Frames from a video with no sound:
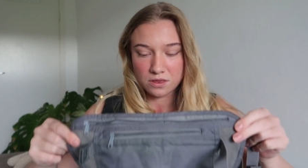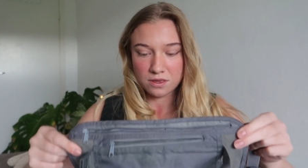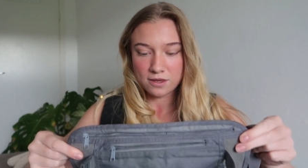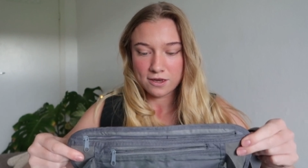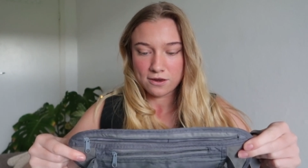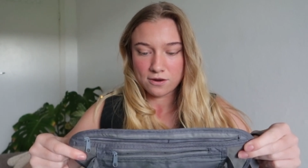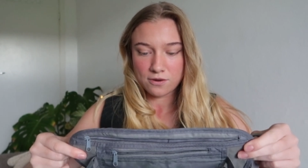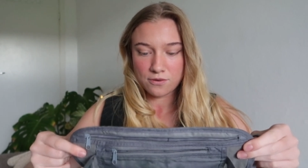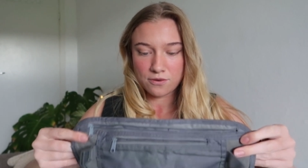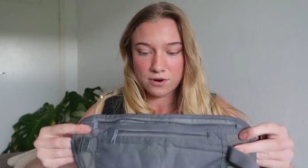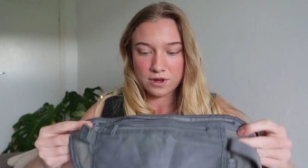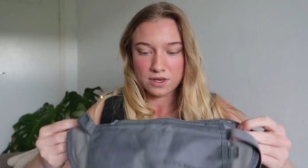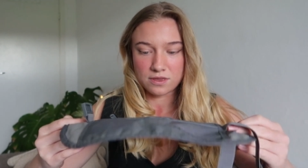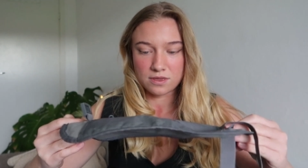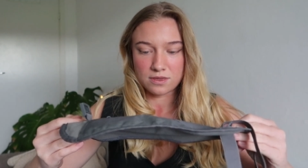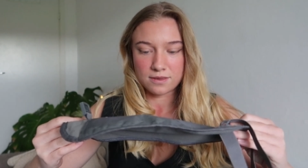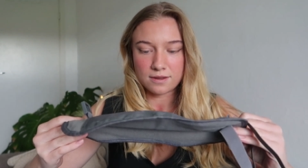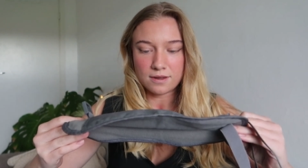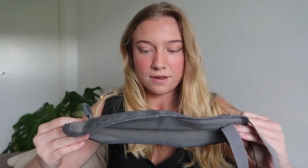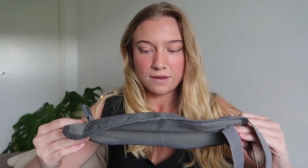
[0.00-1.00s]
in here,
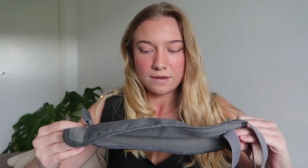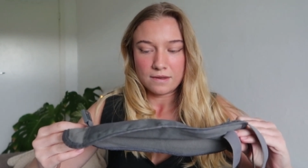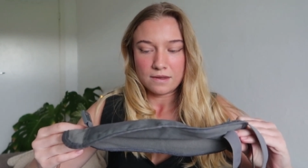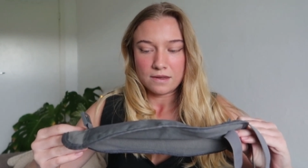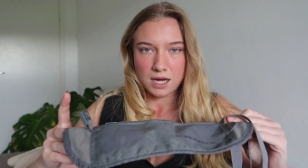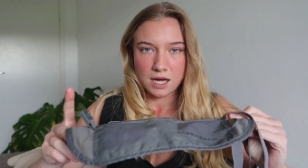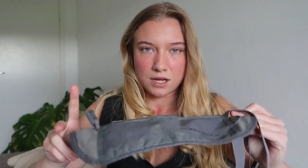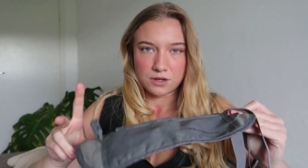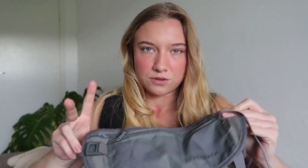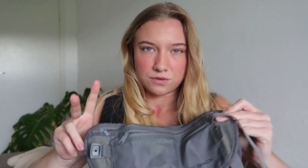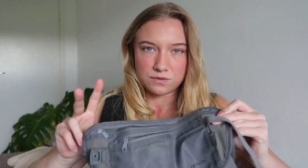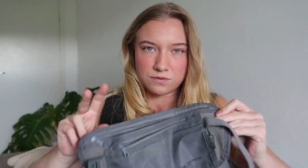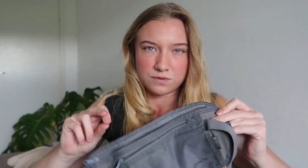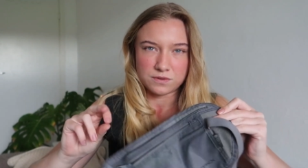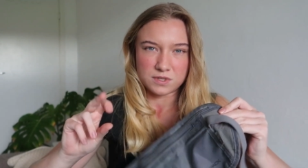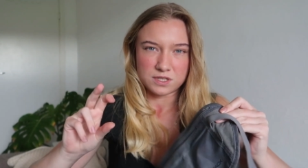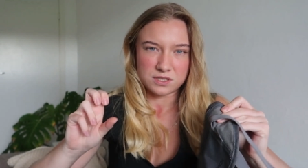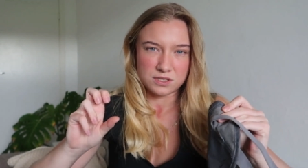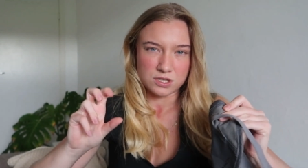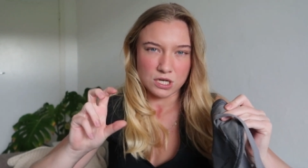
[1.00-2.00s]
and it's kind of
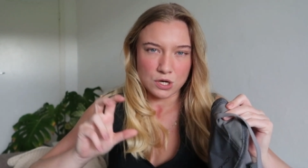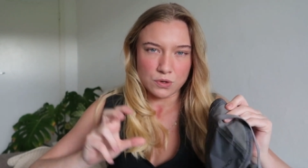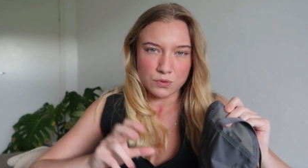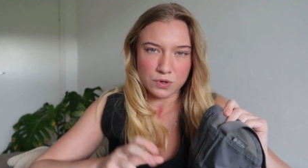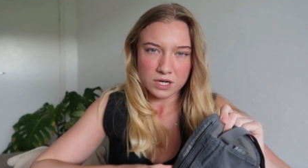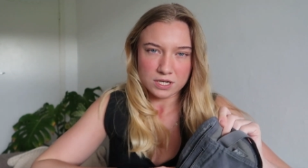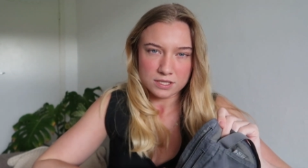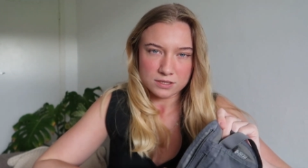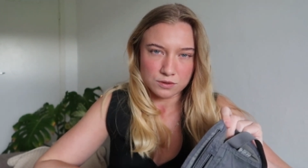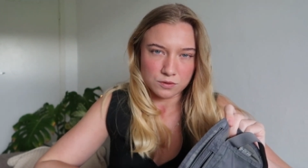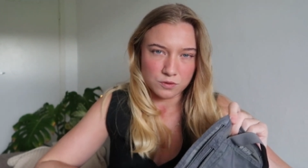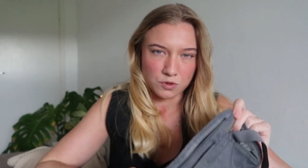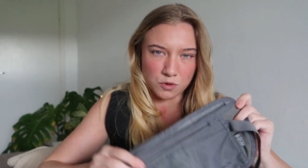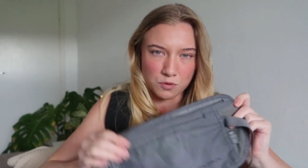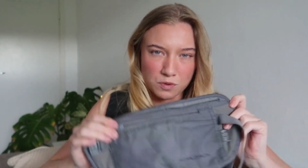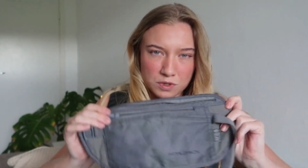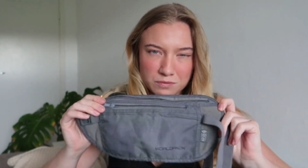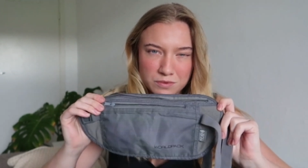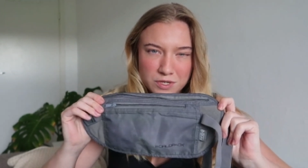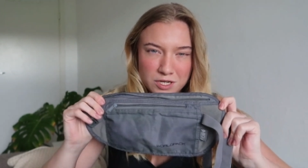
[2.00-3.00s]
a secret, so no
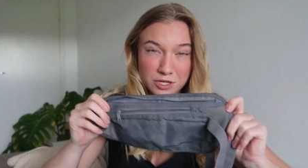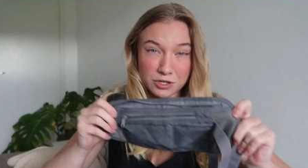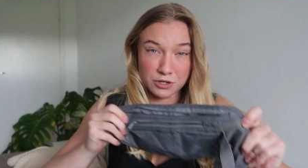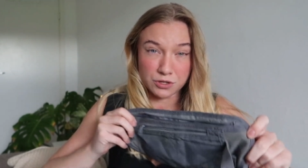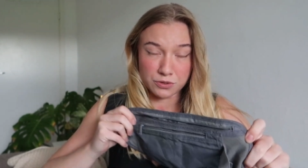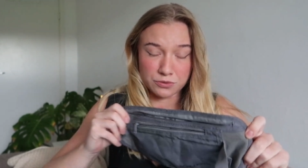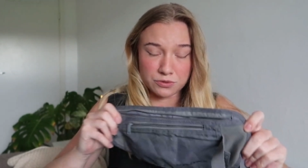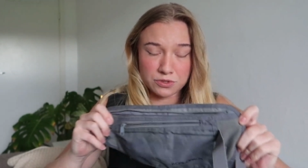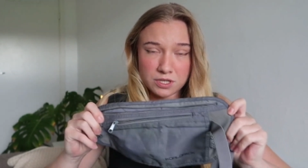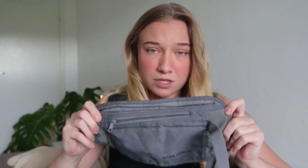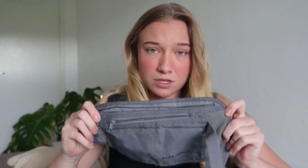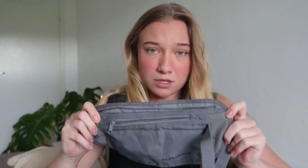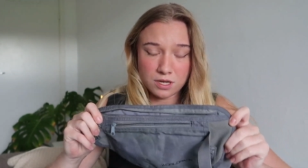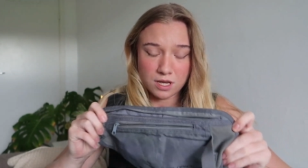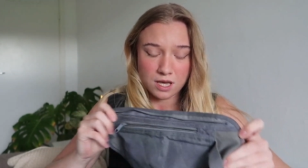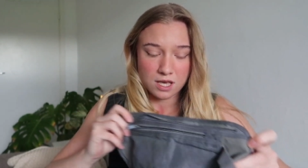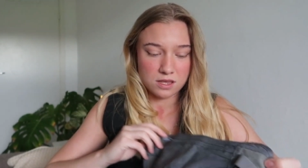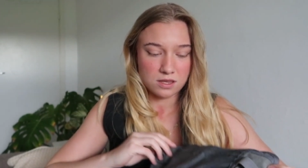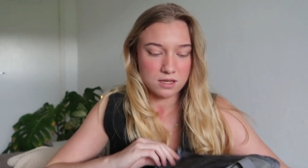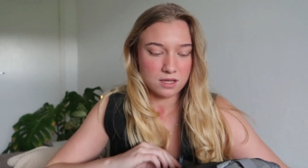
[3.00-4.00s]
one really knows it.
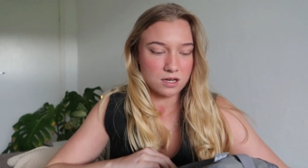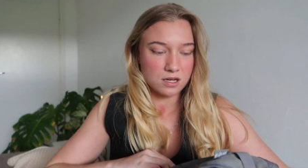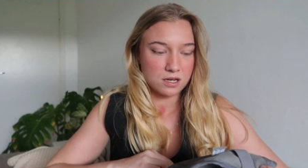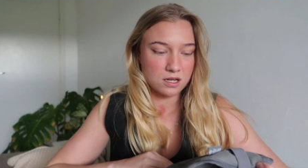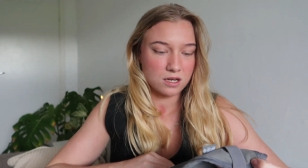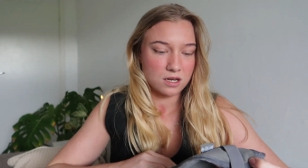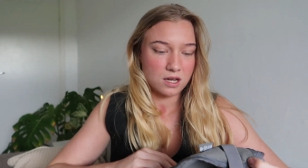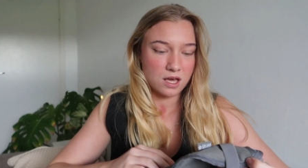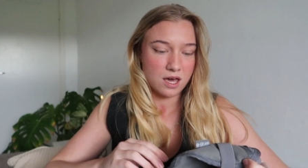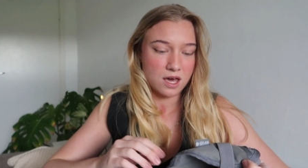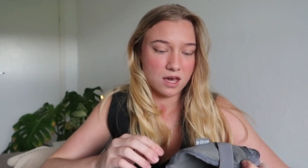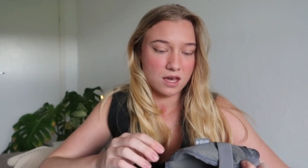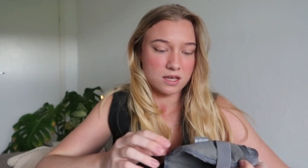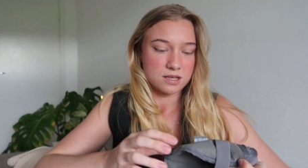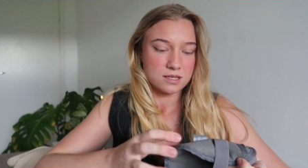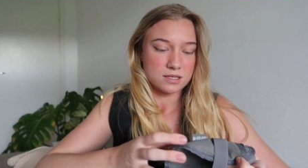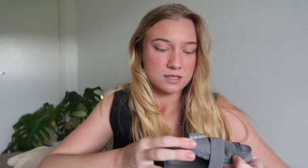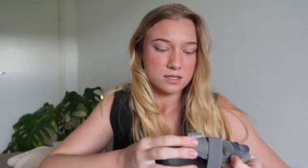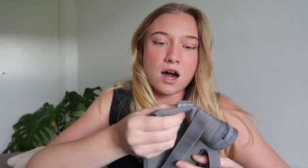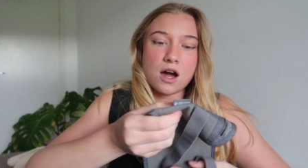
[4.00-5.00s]
And then it
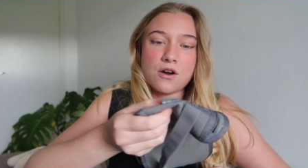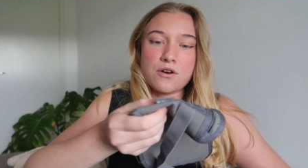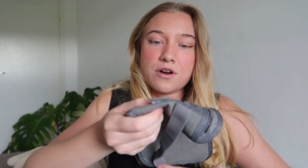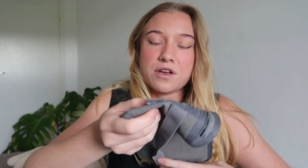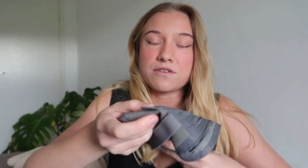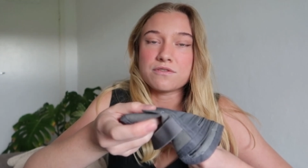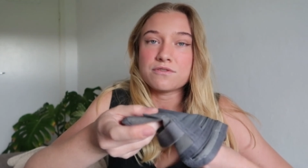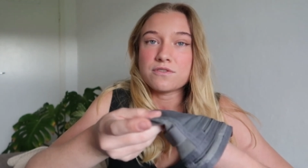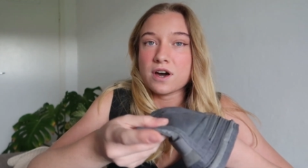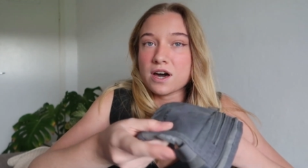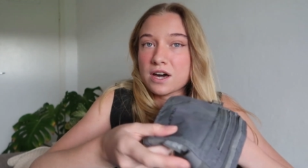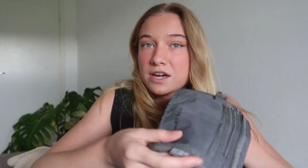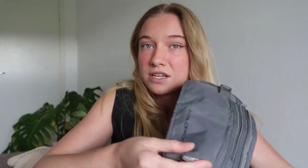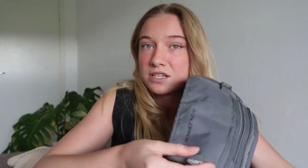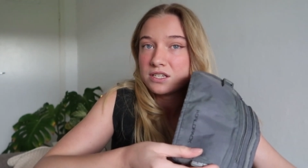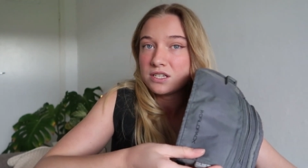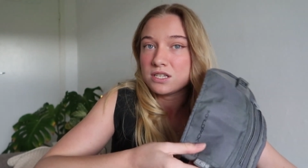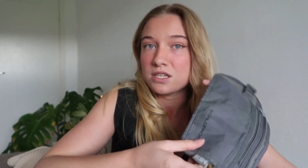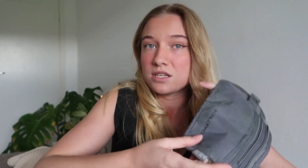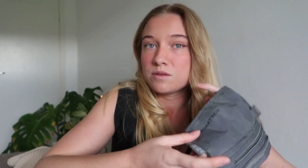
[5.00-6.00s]
has
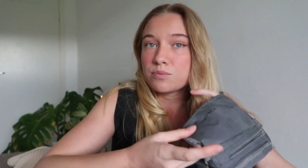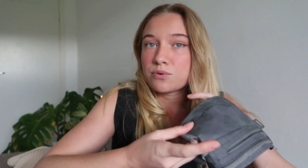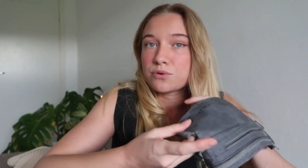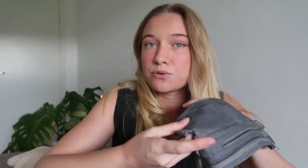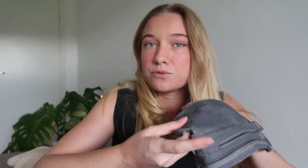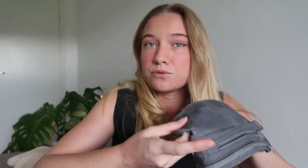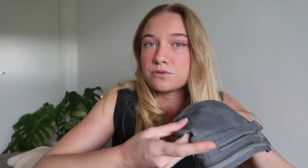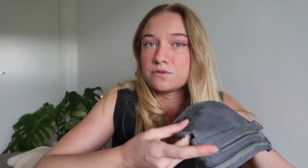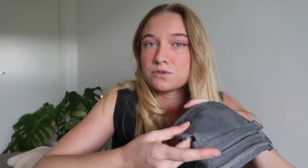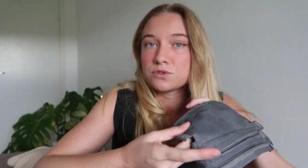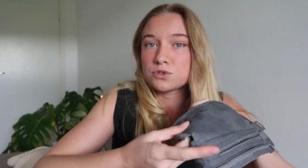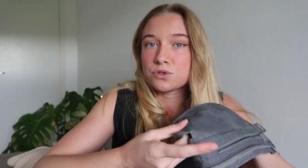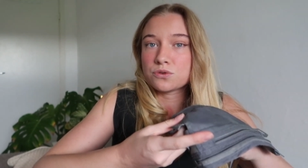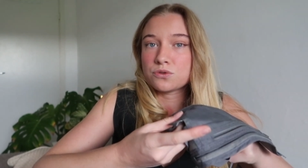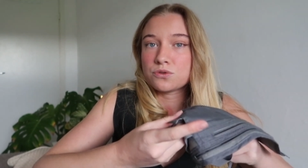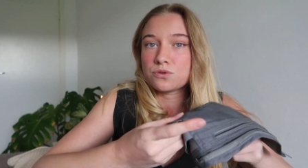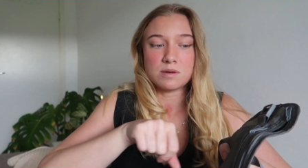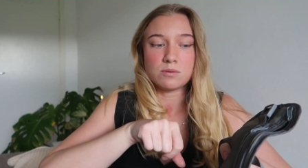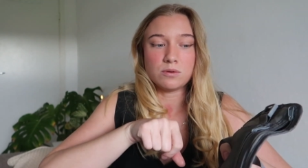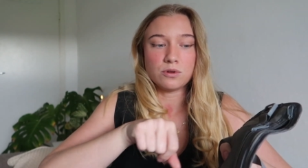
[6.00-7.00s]
RFID proof, so
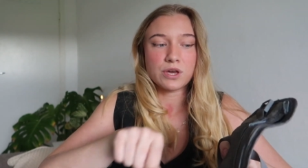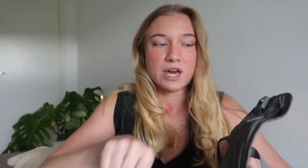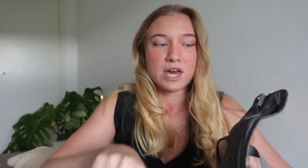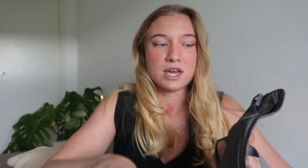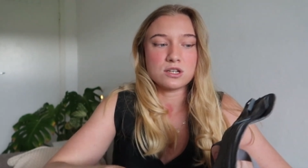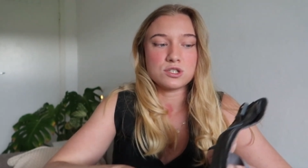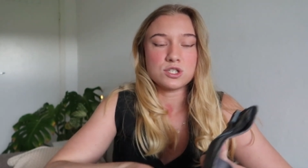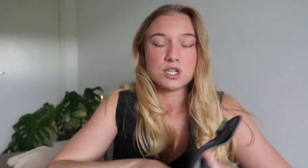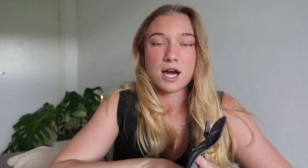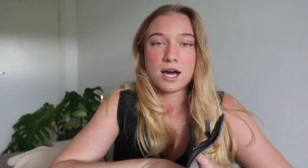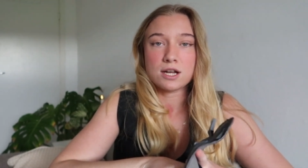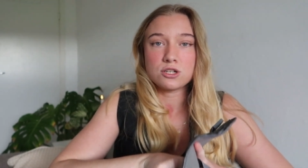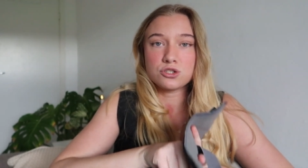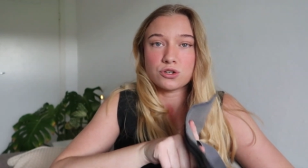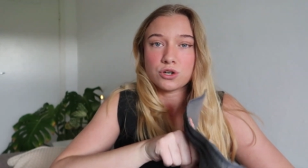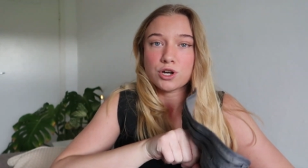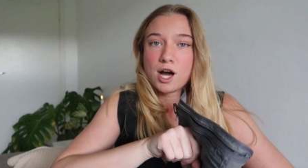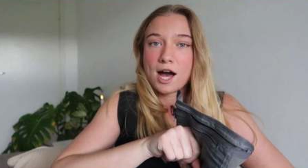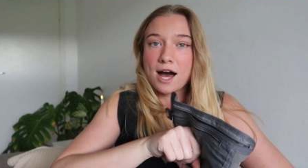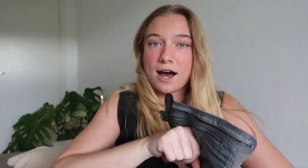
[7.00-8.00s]
people can charge
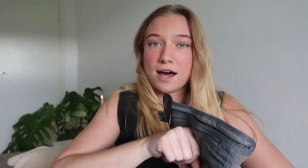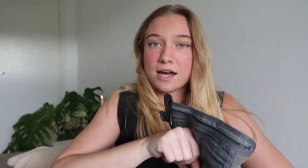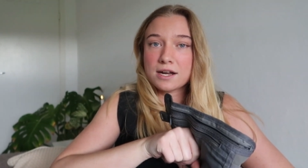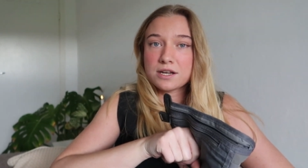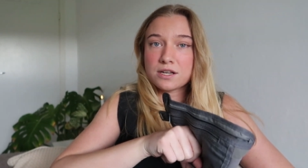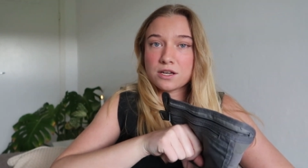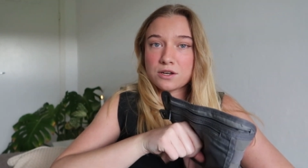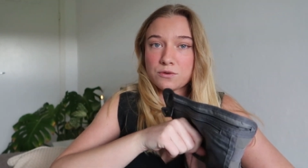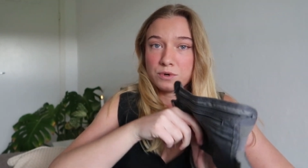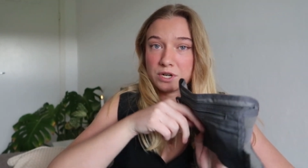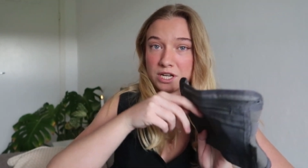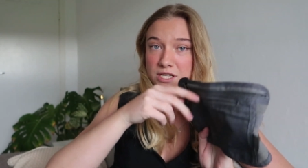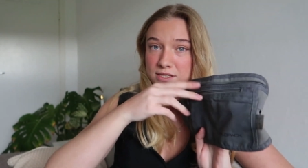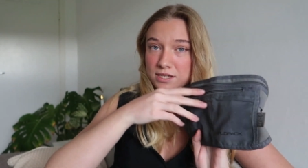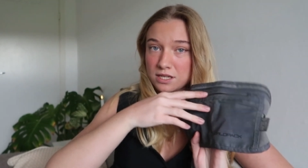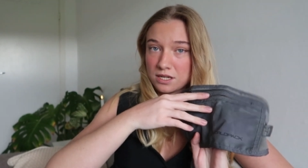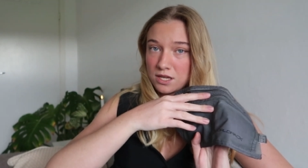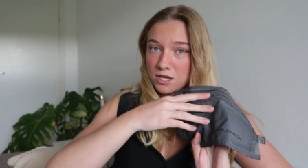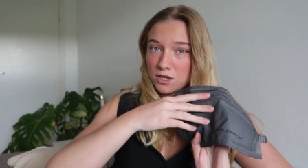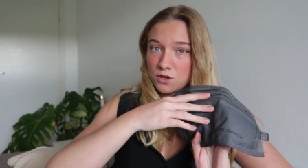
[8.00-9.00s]
your card when it's
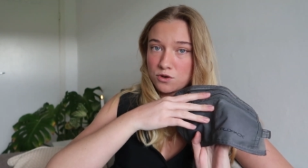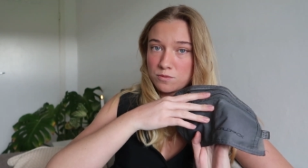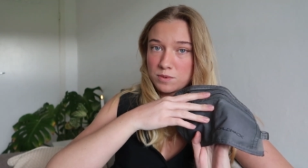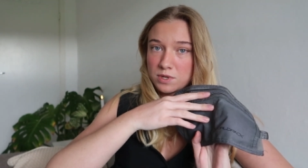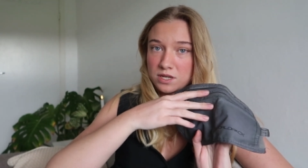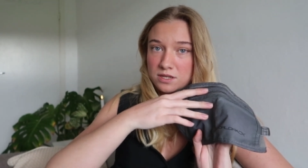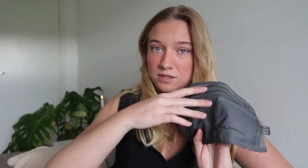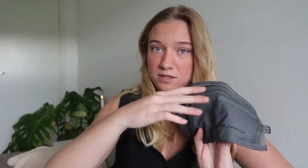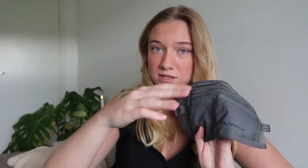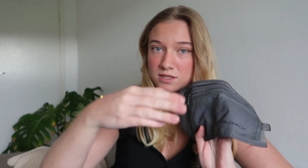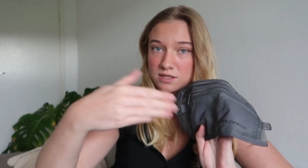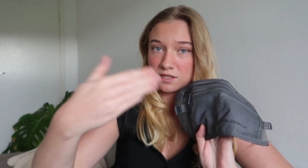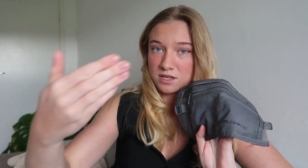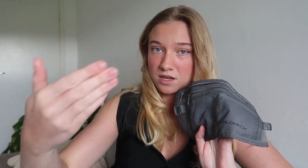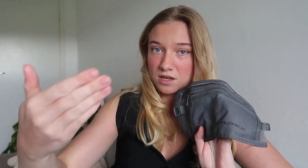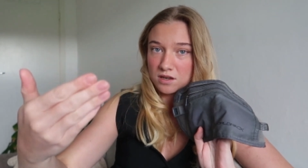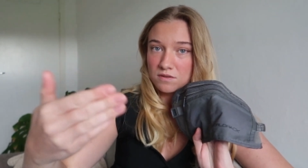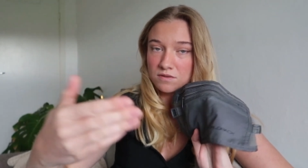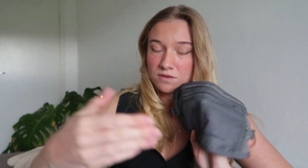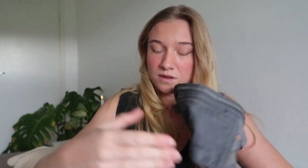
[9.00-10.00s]
in here because it's
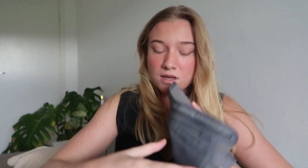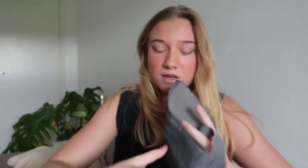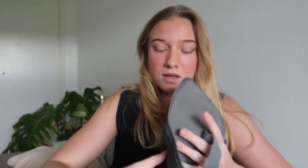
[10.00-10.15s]
safe.